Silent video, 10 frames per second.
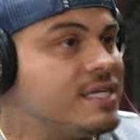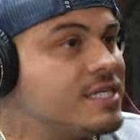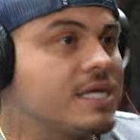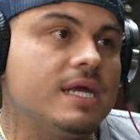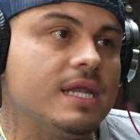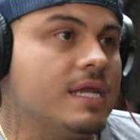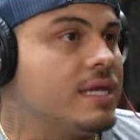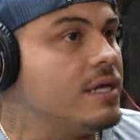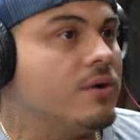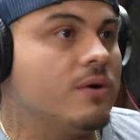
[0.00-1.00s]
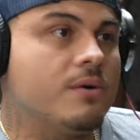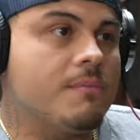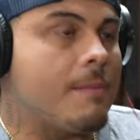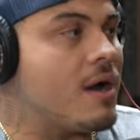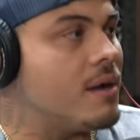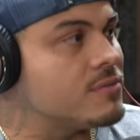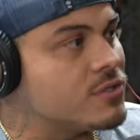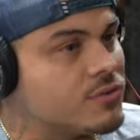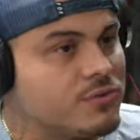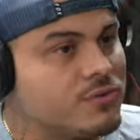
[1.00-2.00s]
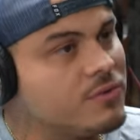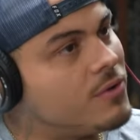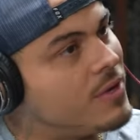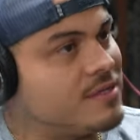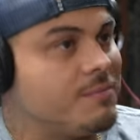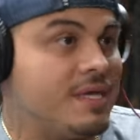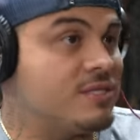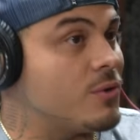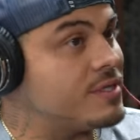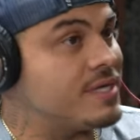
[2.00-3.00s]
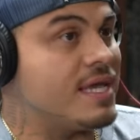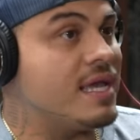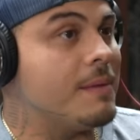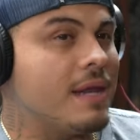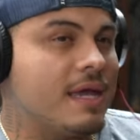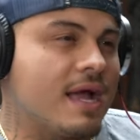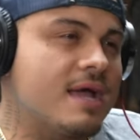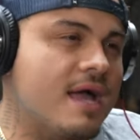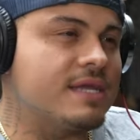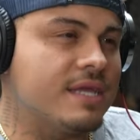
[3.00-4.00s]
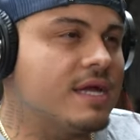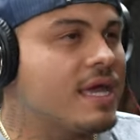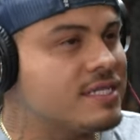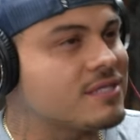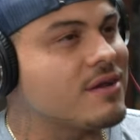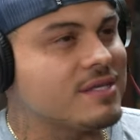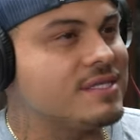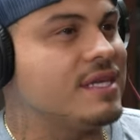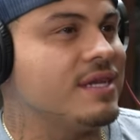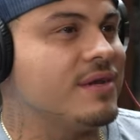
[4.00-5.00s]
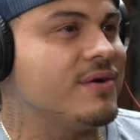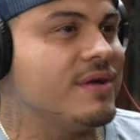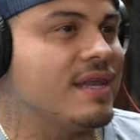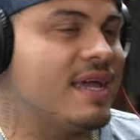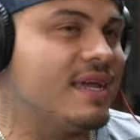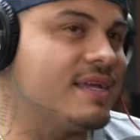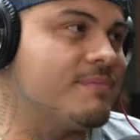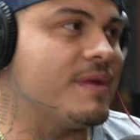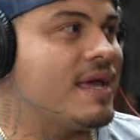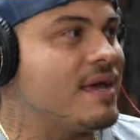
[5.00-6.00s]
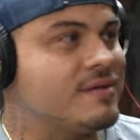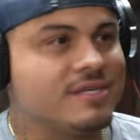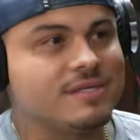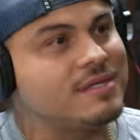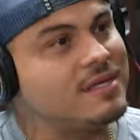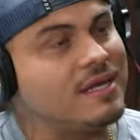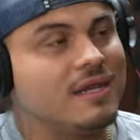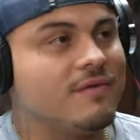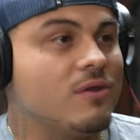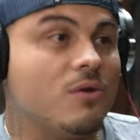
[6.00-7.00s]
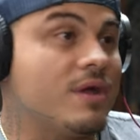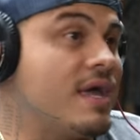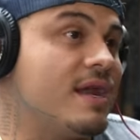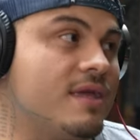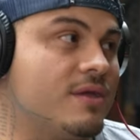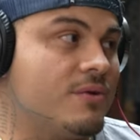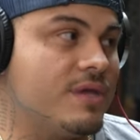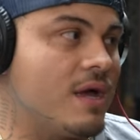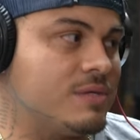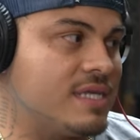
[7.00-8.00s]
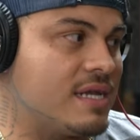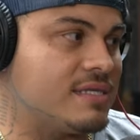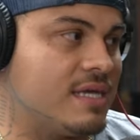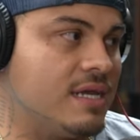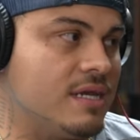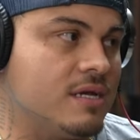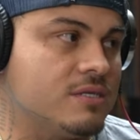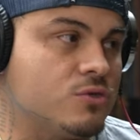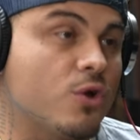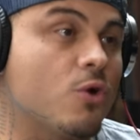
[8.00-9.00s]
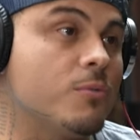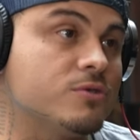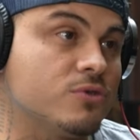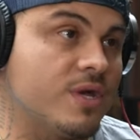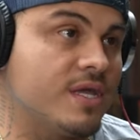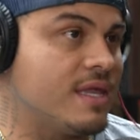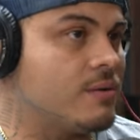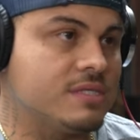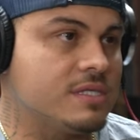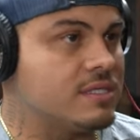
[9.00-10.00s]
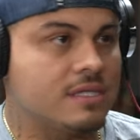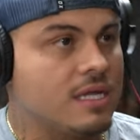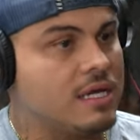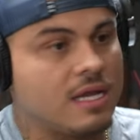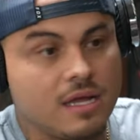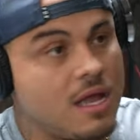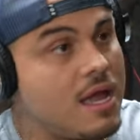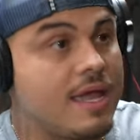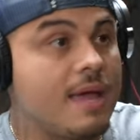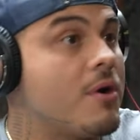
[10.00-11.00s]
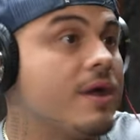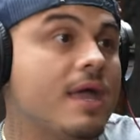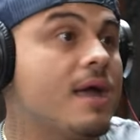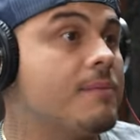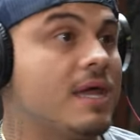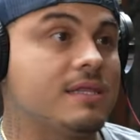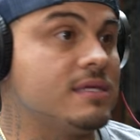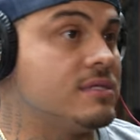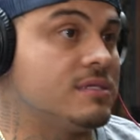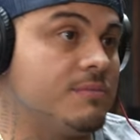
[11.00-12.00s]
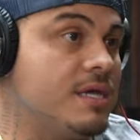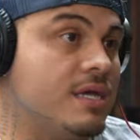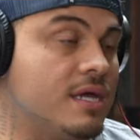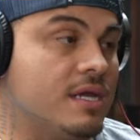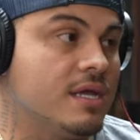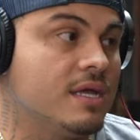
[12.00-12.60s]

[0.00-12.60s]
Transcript: they just couldn't, you know. My mom too, her ways of being towards him. Like I, at a young age, I started seeing, you know, and like my dad just he loved the loquera. You know, he always had a saying, uh, "Soy como soy." That was his thing. Like I, I am how I am. Like this is me, and